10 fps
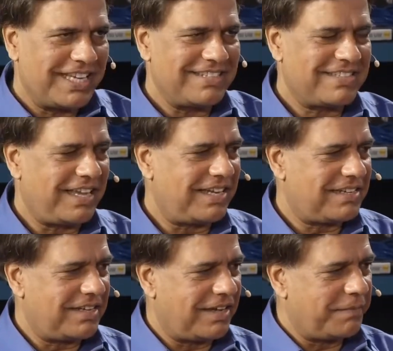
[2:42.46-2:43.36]
is that
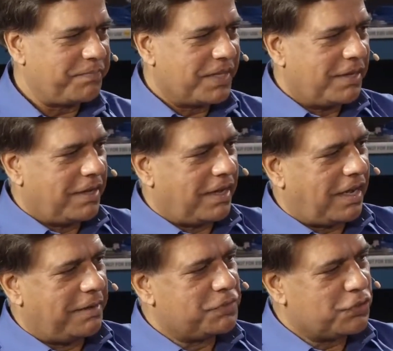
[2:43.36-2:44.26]

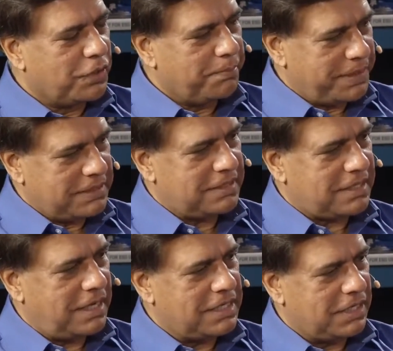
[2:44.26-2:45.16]
I'm showing business
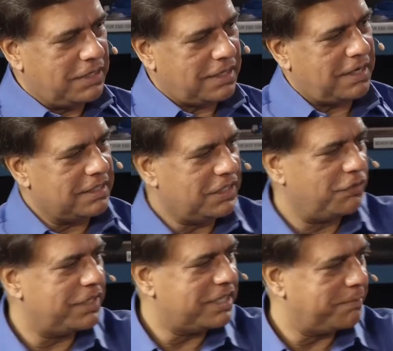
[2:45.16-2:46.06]

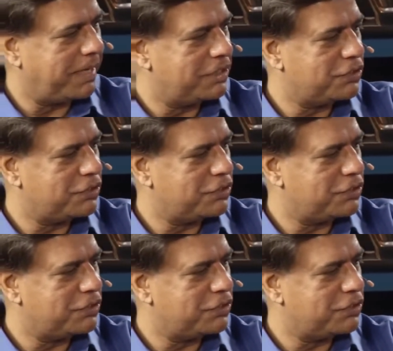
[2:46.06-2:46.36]
continuity by